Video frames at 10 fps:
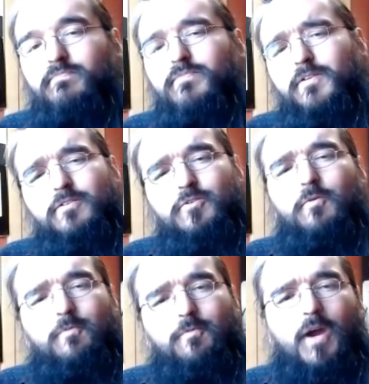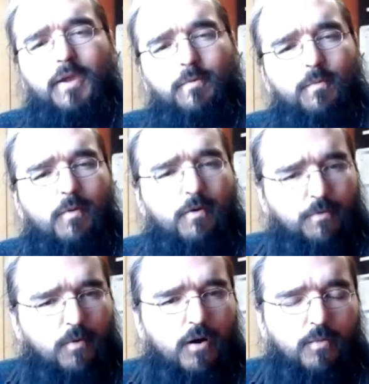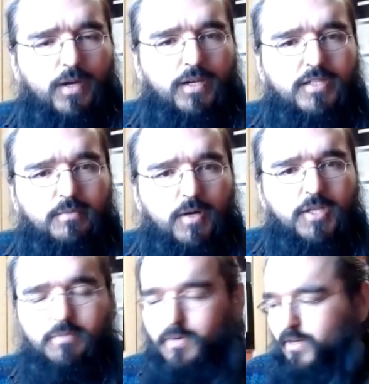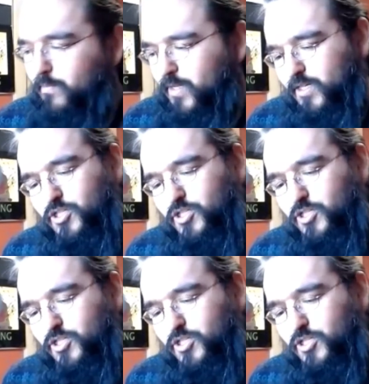there's no right or wrong way to smudge, but I'm going to